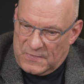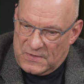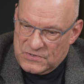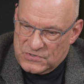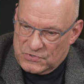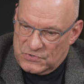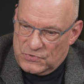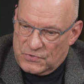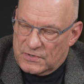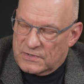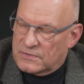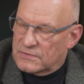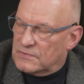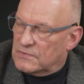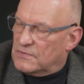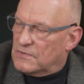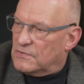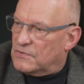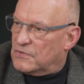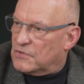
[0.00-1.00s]
So you
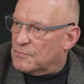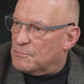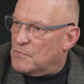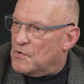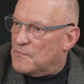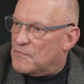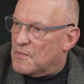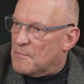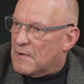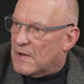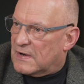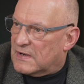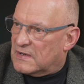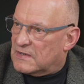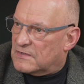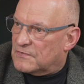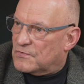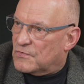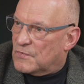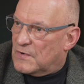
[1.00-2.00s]
move the body
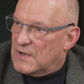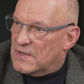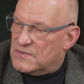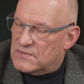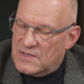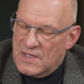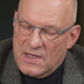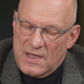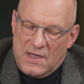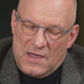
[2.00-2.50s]
in different ways.